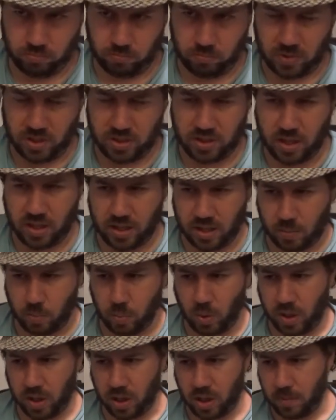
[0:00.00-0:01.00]
it's certainly
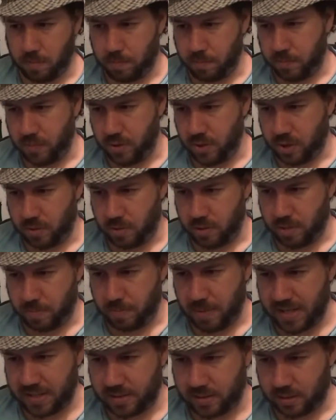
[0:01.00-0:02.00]
one of the, the, the
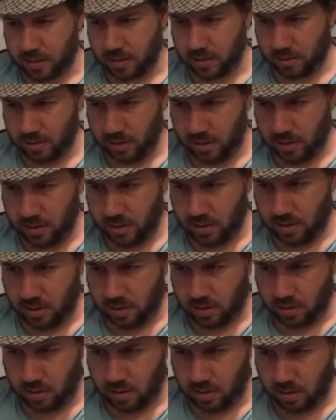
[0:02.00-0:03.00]
better
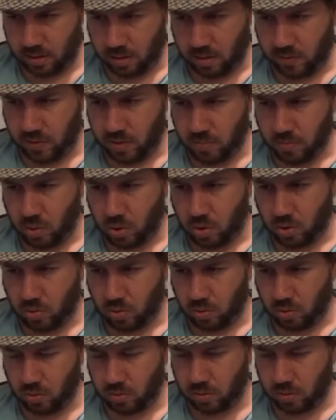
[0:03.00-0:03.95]
of the more